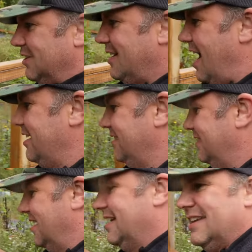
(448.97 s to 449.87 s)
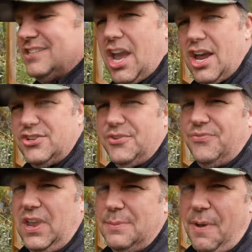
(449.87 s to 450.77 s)
garden. It's 100
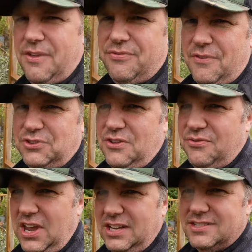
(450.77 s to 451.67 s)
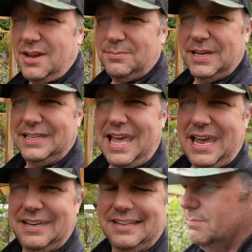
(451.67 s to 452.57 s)
feet by 50 feet, something like
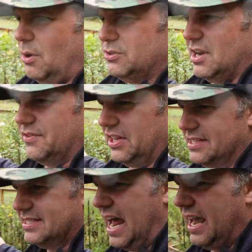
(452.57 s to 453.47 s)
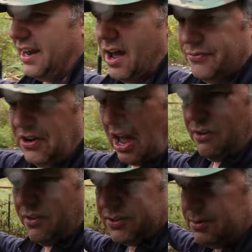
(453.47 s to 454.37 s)
that. Most everything's dying off now.
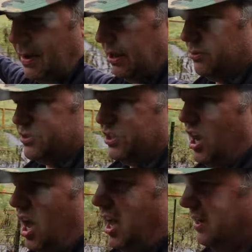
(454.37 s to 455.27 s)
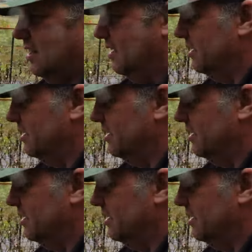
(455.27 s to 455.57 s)
All the tomatoes are gone.